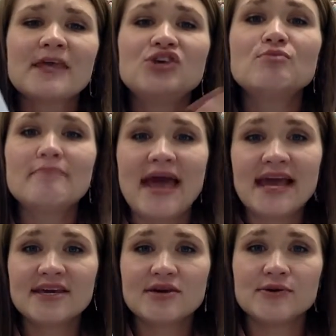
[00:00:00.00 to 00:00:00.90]
You
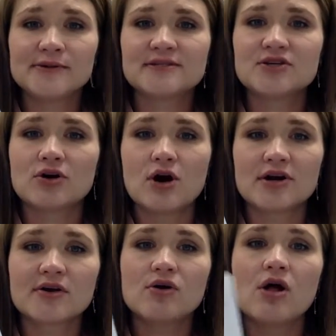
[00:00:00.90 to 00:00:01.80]
may use your
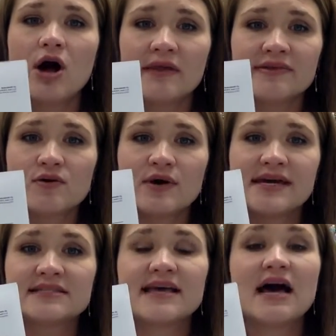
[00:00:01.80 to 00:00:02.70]
article on the
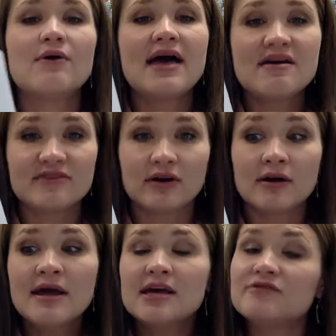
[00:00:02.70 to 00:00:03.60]
quiz.
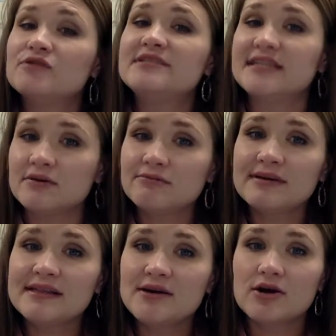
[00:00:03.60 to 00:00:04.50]
However, if you didn't
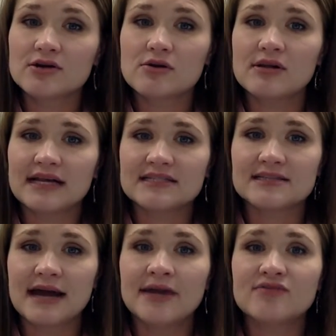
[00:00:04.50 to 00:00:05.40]
read the article last
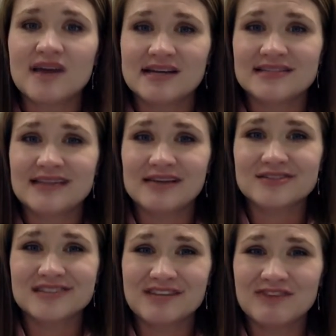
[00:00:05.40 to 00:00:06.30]
night, you've kind of set
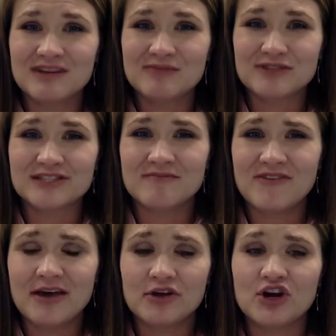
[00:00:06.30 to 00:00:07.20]
yourself up for some
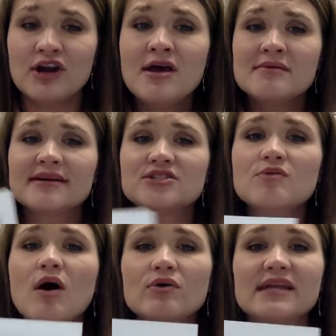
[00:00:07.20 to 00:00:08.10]
failure because
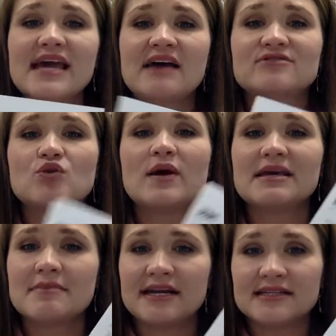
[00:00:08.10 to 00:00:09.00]
you only have
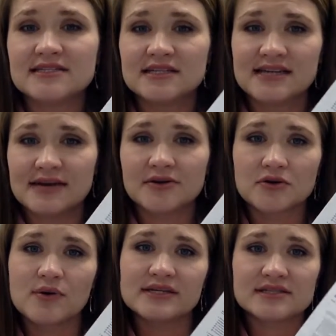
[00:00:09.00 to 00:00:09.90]
20 minutes to take your
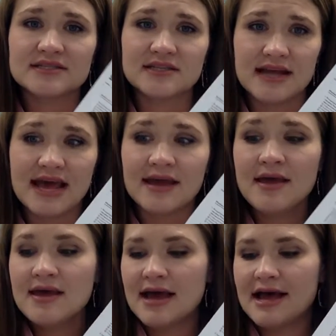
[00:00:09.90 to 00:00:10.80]
quiz today.
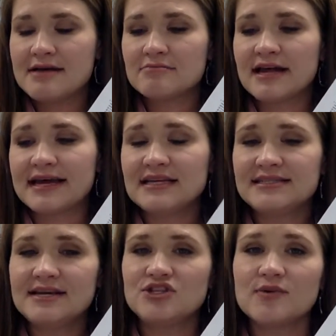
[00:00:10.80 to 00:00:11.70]
Like I
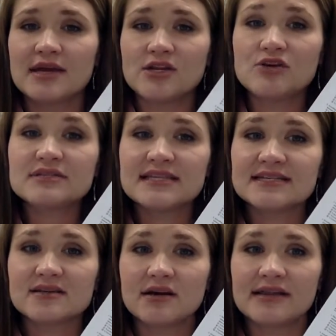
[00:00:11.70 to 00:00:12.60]
said, you can use
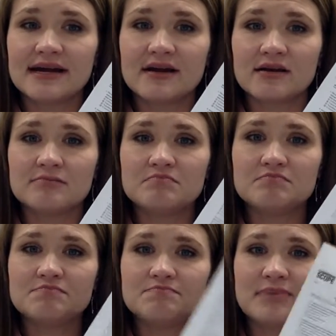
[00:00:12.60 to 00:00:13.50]
this on there,
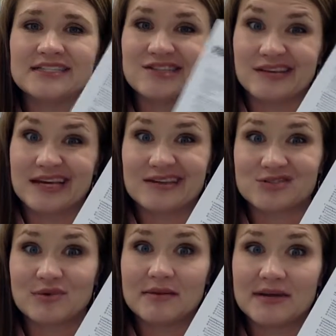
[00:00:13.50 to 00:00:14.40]
but you only got
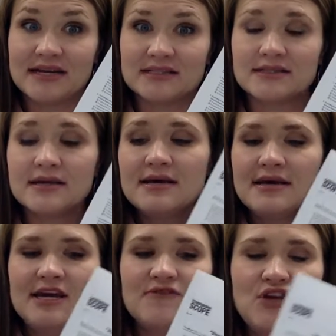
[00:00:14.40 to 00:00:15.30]
20 minutes.
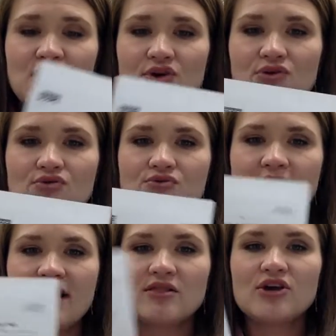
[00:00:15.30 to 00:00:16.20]
If you
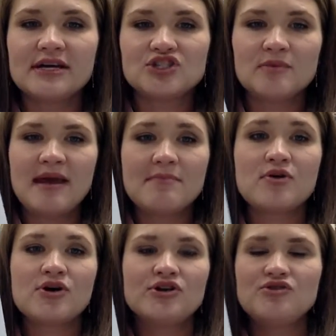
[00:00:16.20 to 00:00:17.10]
look at your
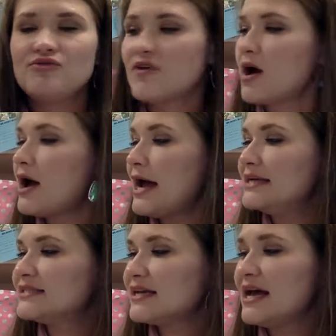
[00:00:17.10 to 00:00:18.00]
paper, you've
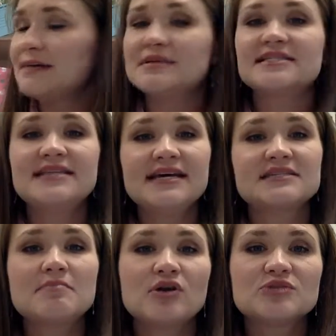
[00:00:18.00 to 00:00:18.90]
got
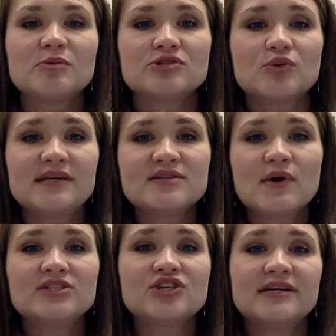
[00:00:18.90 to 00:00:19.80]
6 multiple choice
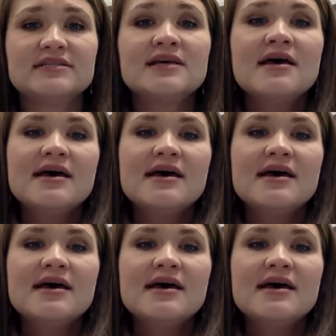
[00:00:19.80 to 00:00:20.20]
questions.